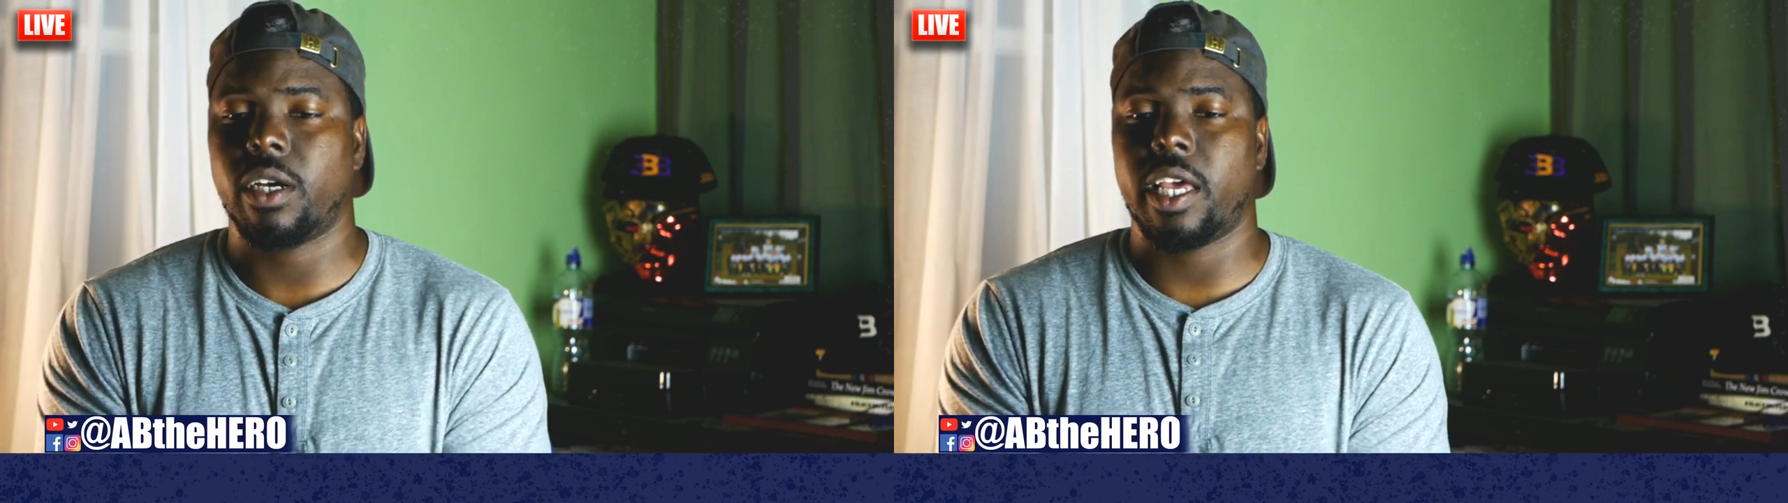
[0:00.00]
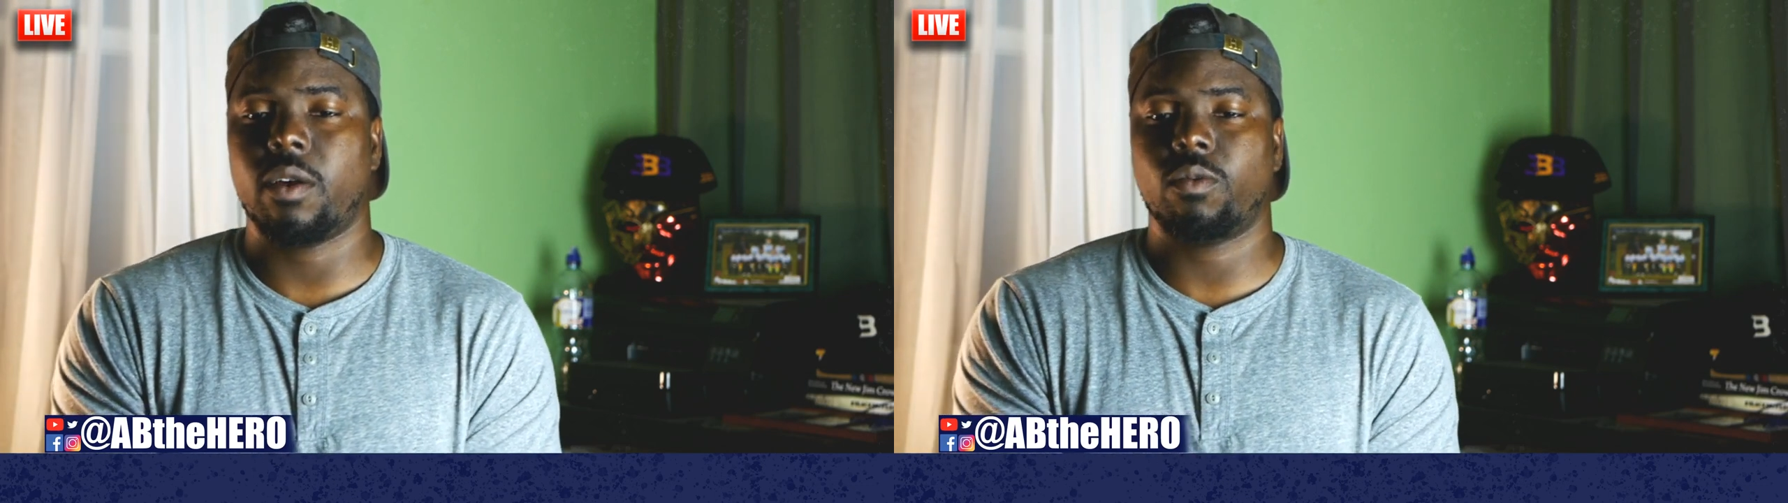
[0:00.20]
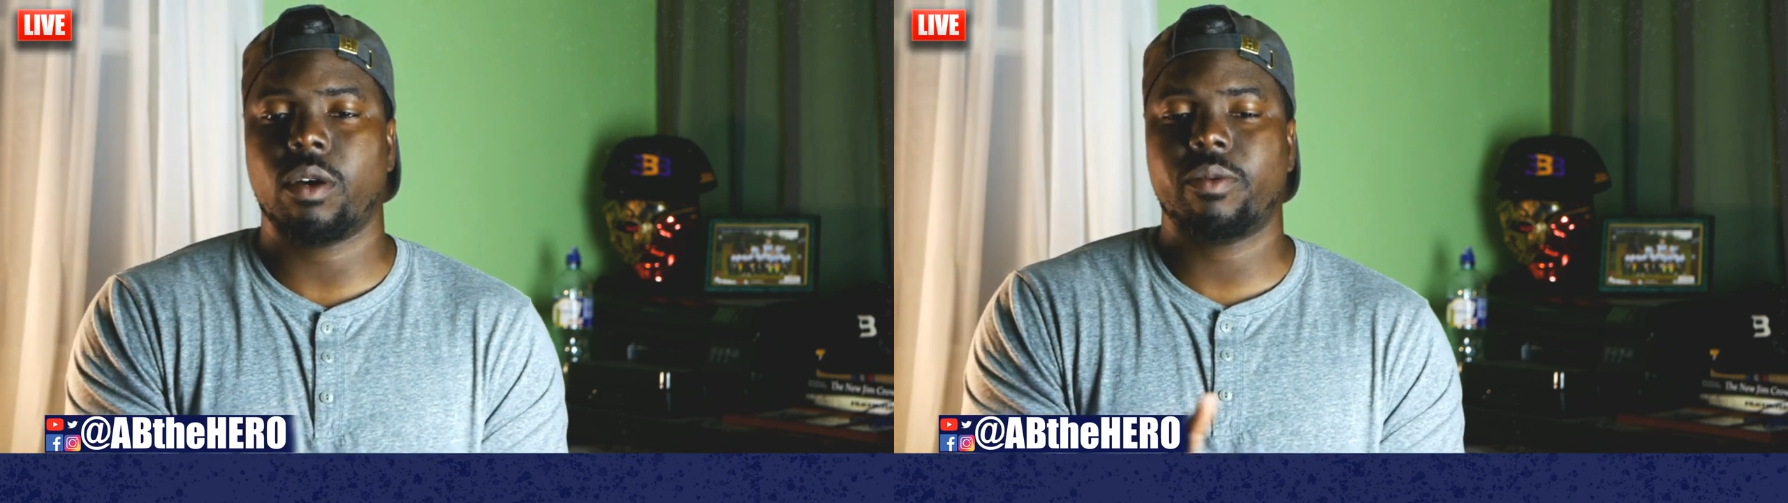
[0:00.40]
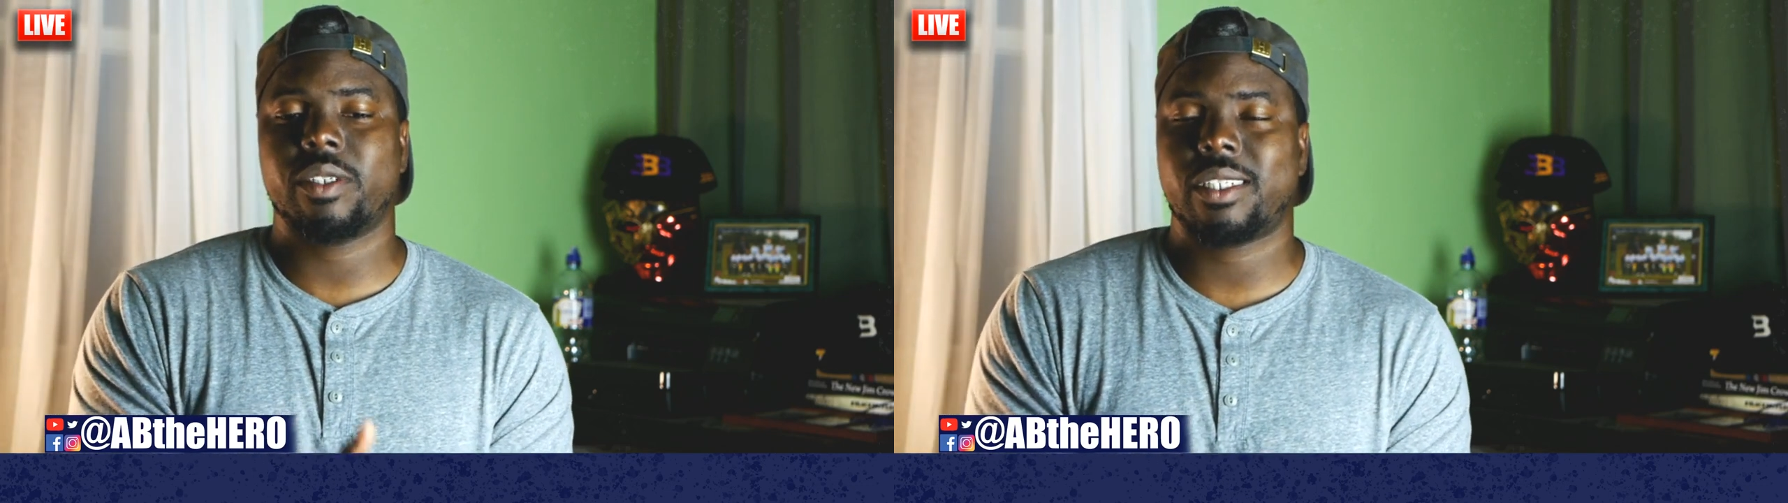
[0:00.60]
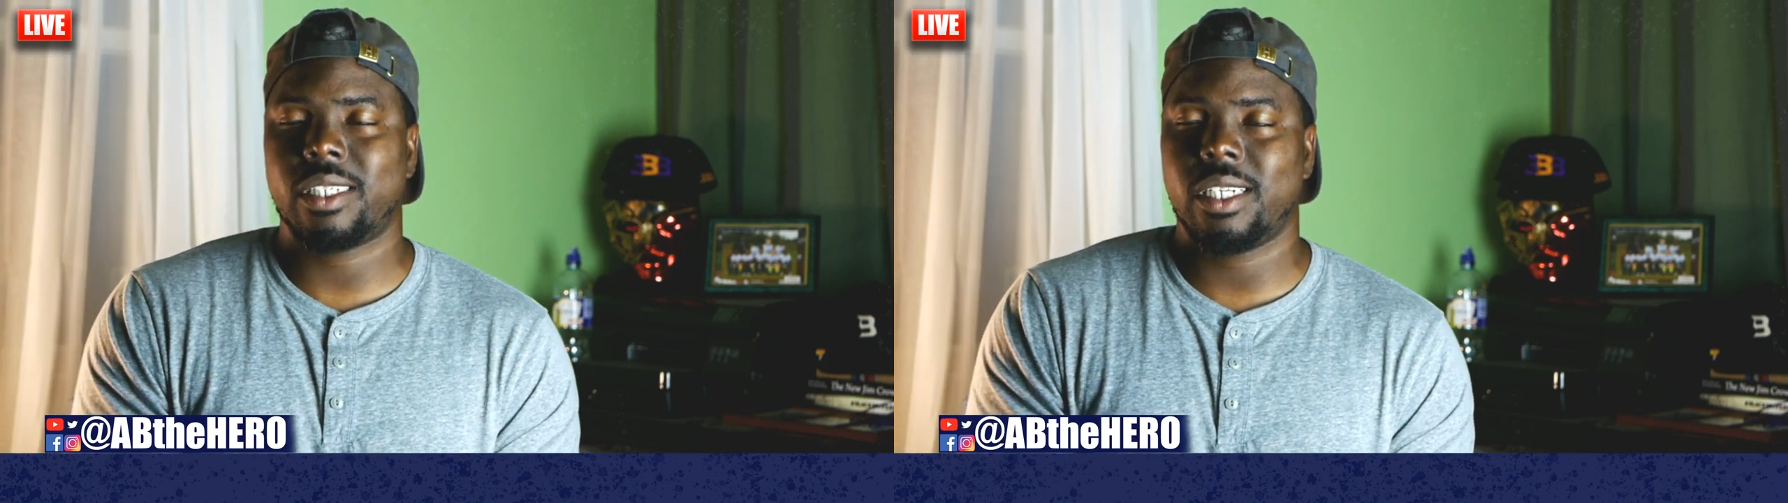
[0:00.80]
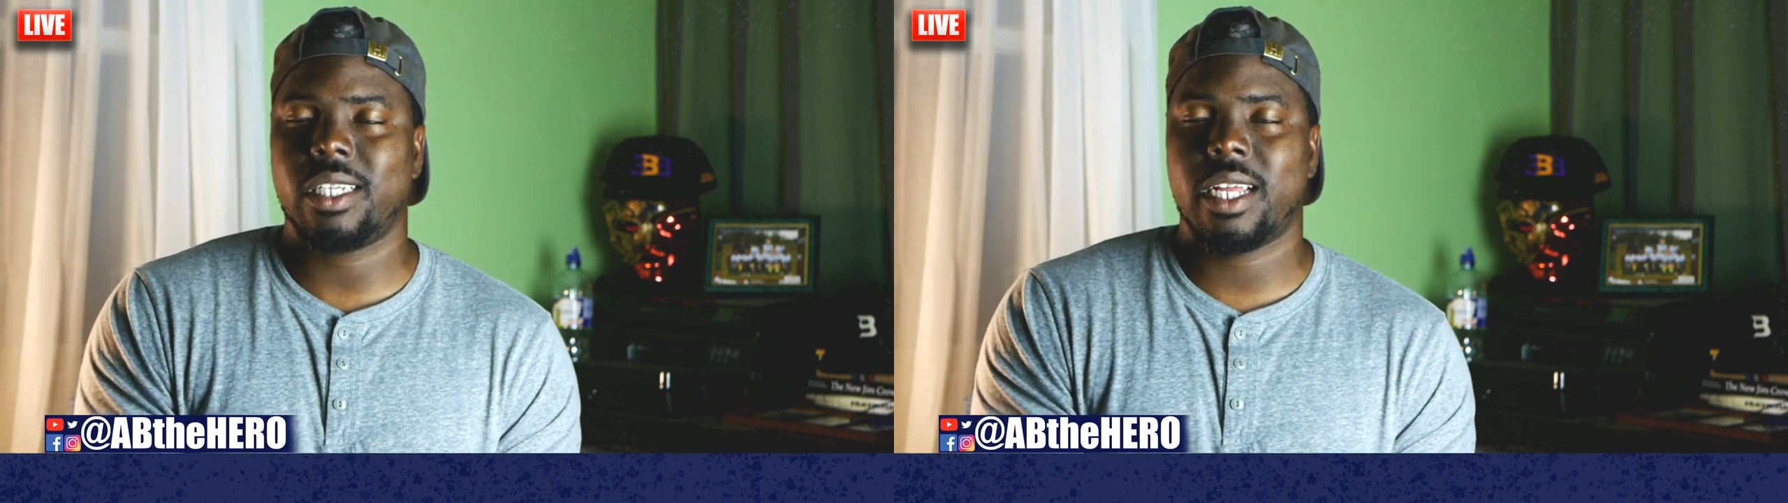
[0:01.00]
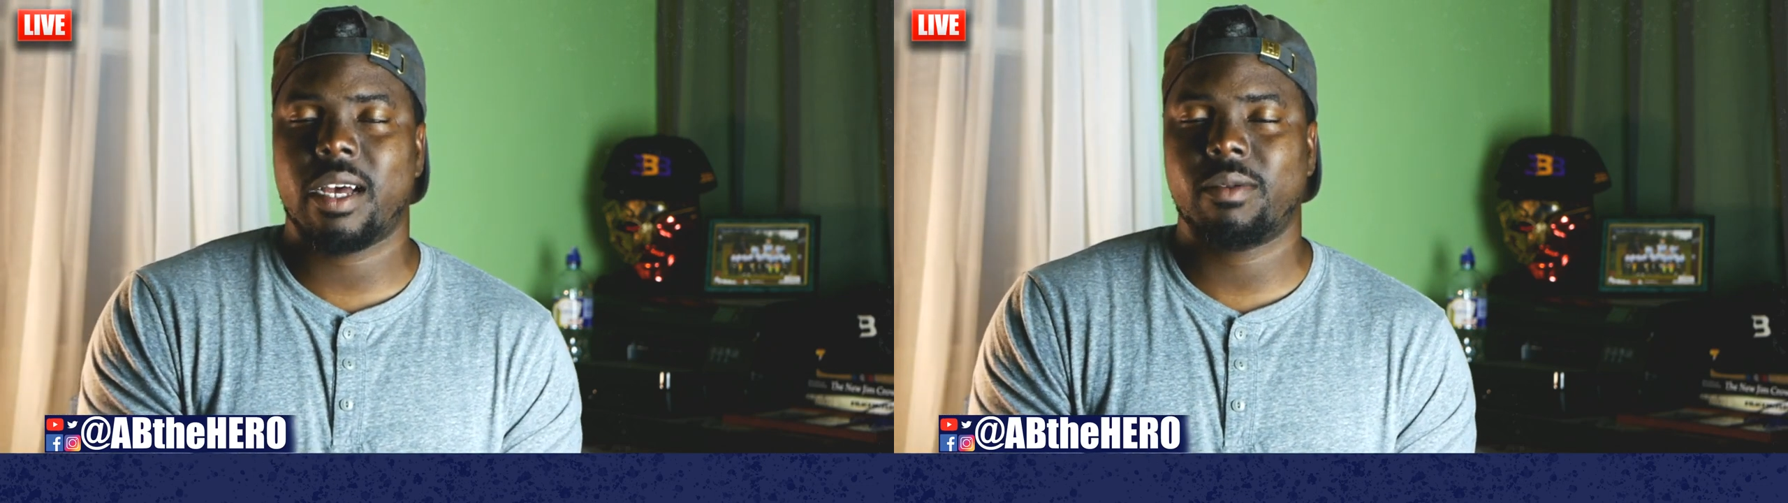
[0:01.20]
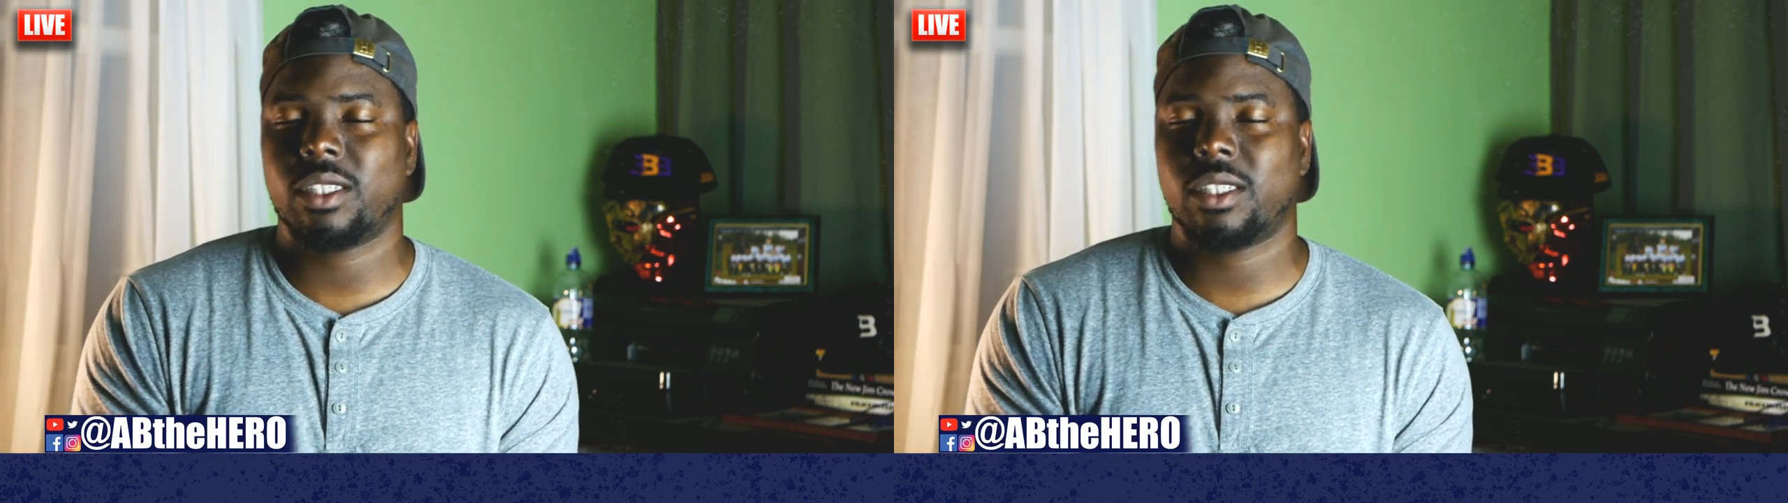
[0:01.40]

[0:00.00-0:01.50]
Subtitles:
And what we're seeing now with